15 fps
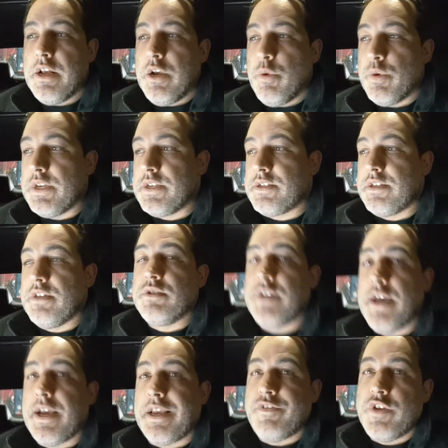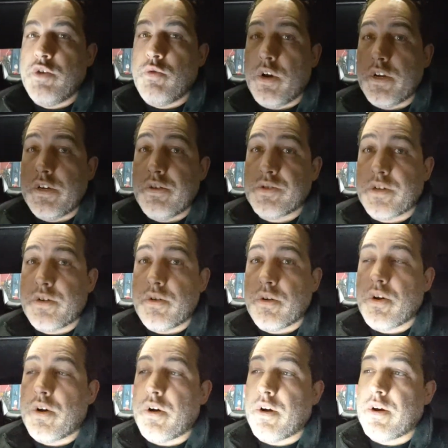With ECU Tech, if you want to use it on your
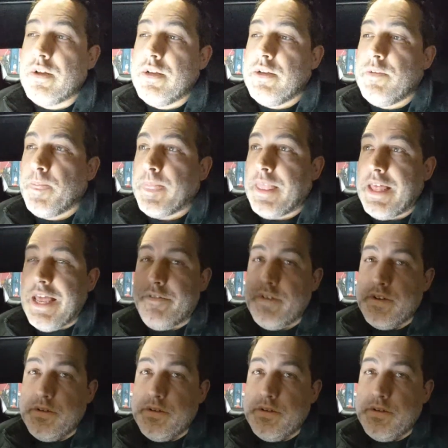car and have